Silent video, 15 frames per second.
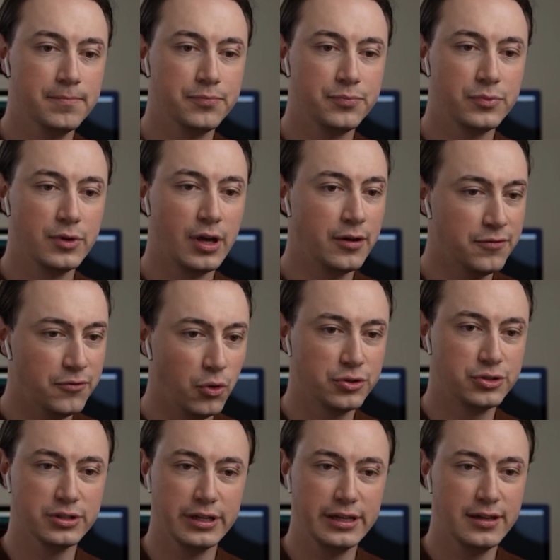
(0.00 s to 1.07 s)

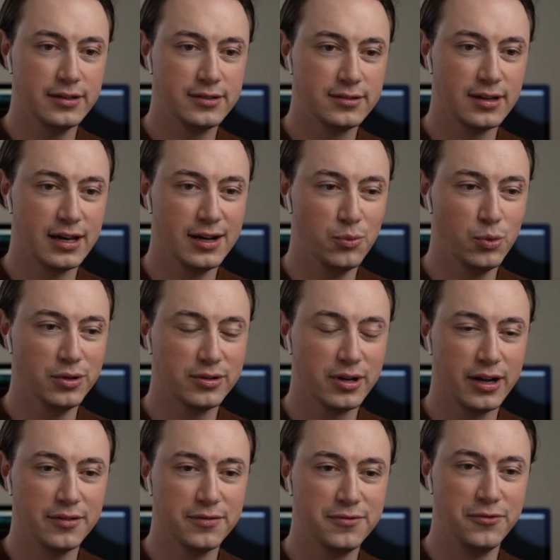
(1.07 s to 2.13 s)
Unfortunately, this will kind
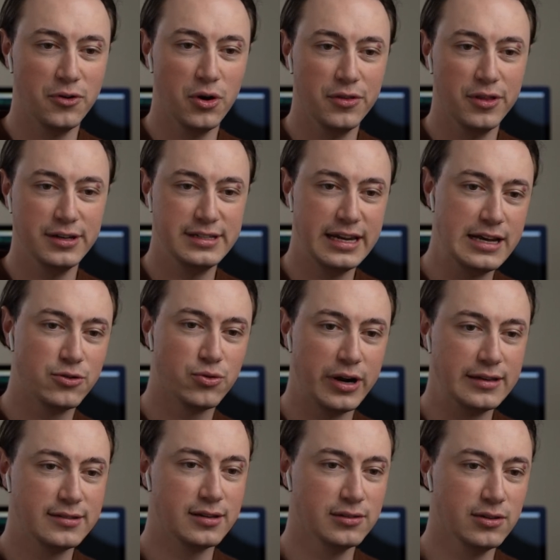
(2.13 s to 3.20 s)
of further decrease
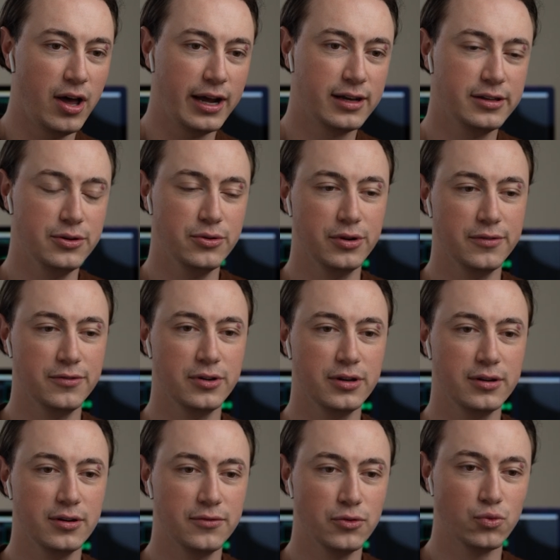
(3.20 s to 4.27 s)
the likelihood of
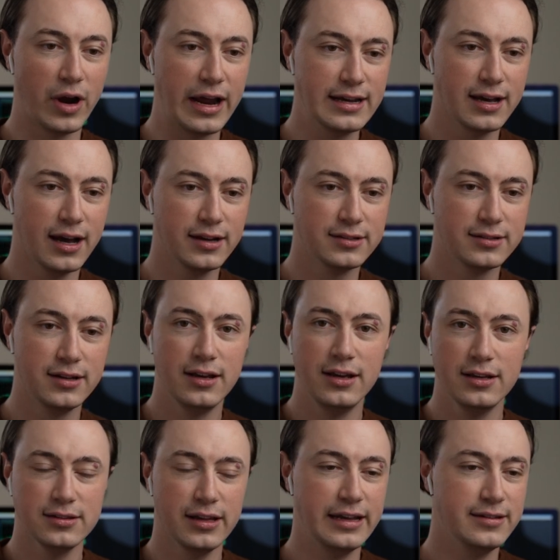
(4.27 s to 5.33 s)
a rate cut
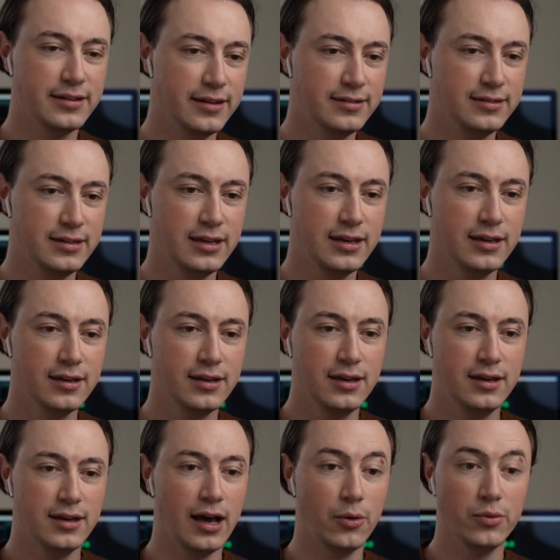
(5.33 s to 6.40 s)
later this year.
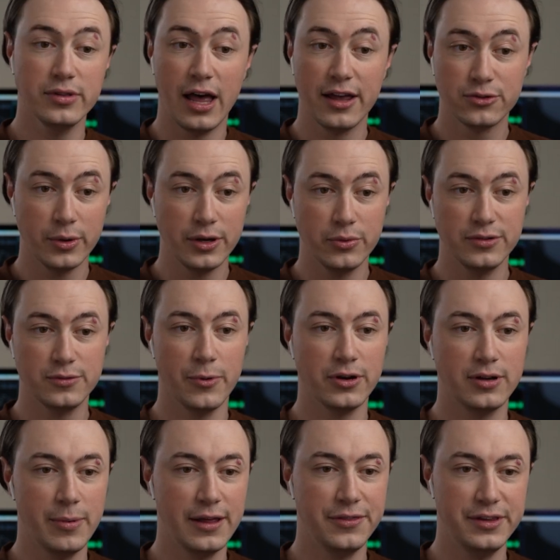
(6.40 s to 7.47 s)
Last week, we spoke
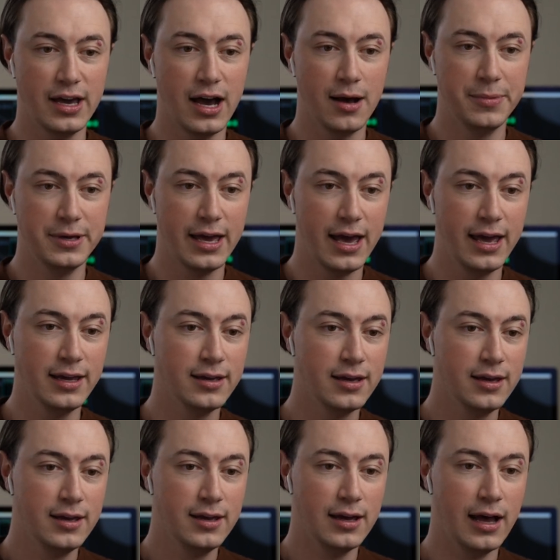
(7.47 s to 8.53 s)
about the RBA
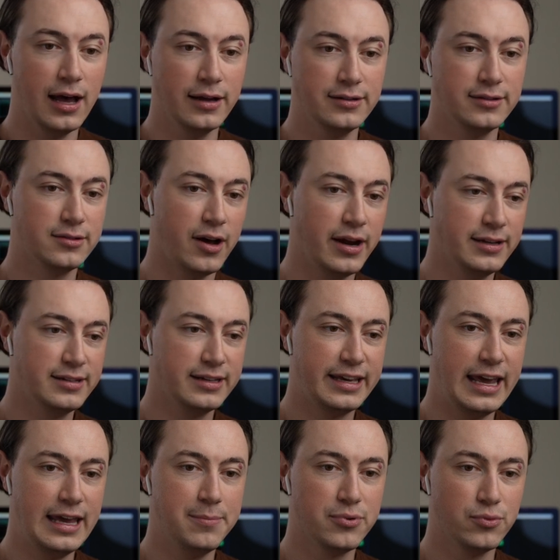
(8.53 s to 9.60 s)
deciding to
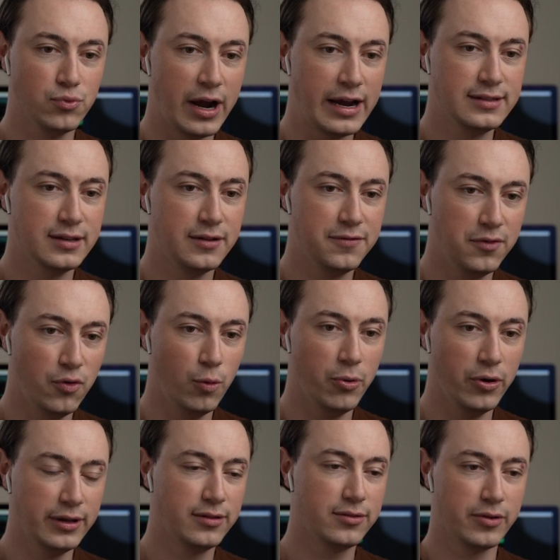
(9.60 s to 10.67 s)
keep rates at
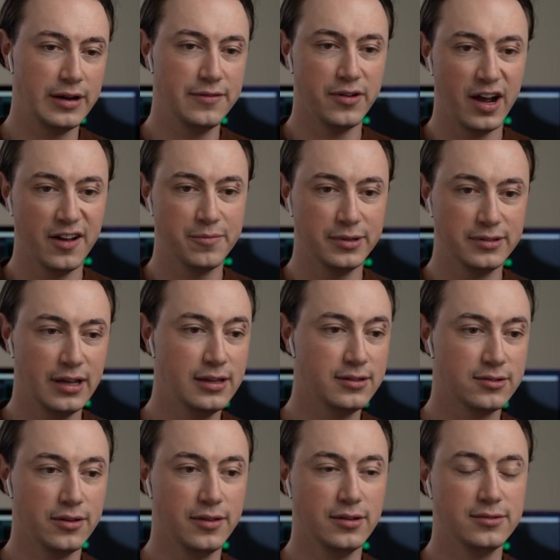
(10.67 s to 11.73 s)
4.35%. So
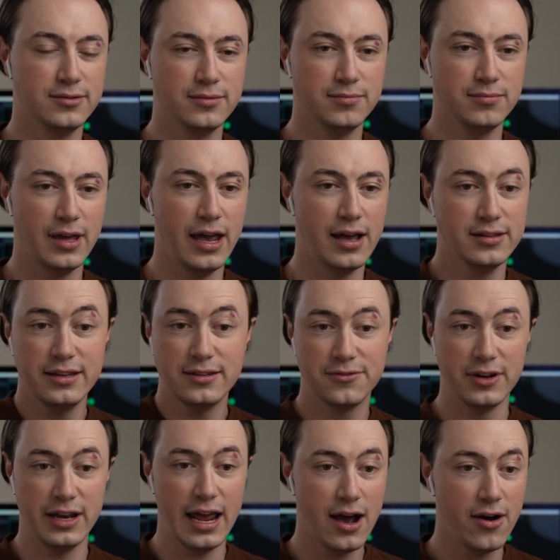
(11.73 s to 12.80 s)
they, at least for
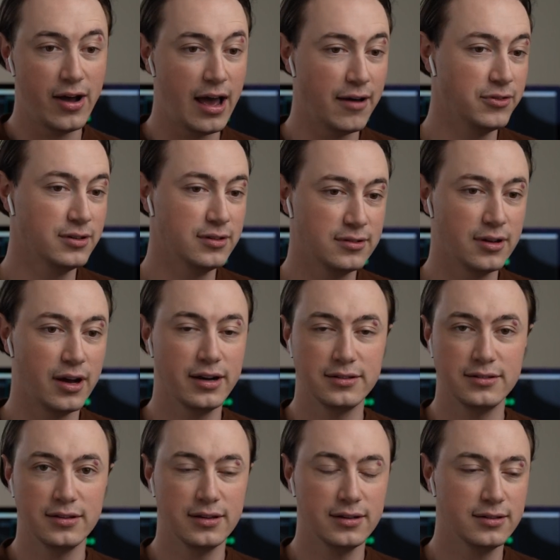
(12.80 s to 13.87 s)
now, haven't decided
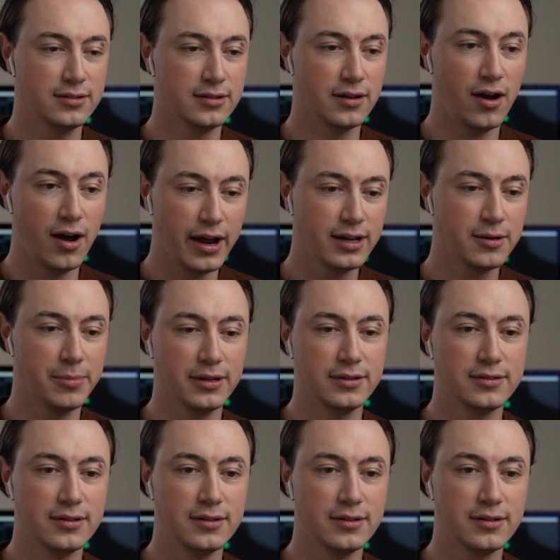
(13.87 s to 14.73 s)
to hike, but